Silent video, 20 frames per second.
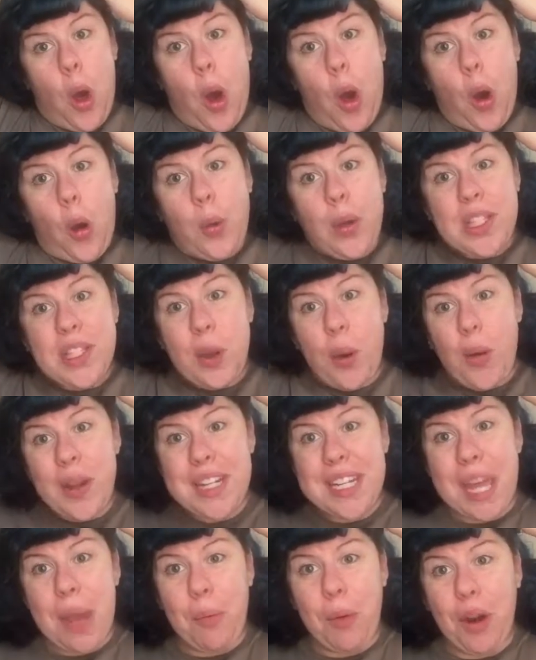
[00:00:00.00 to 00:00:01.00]
oh, it's going
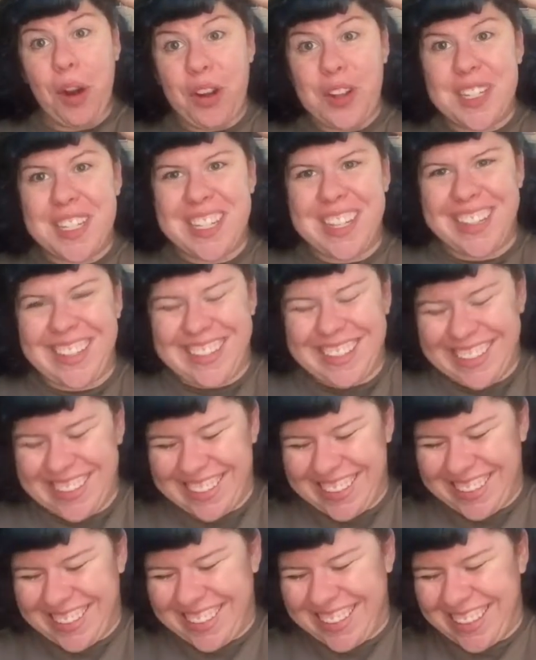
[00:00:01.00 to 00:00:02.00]
to get worse.
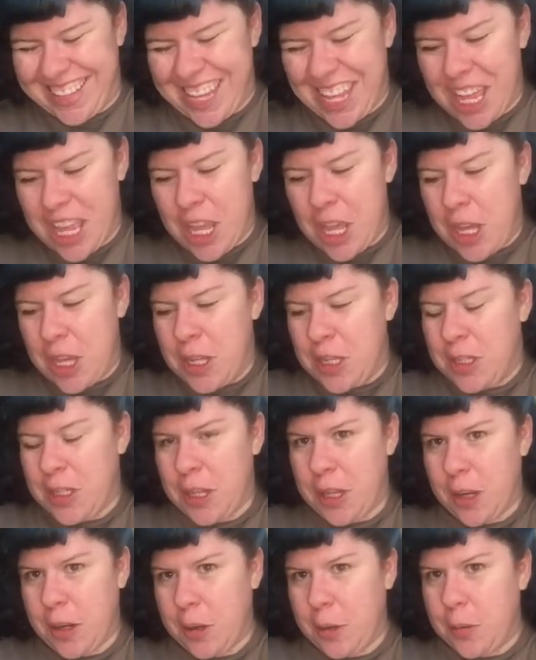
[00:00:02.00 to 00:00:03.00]

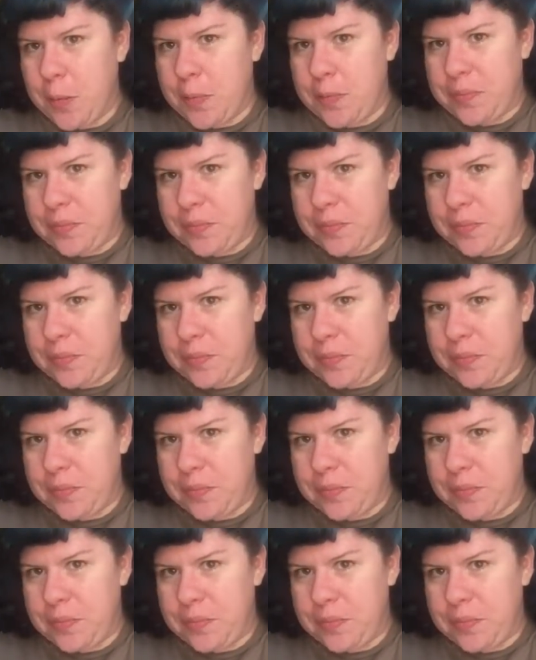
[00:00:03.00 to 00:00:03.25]
So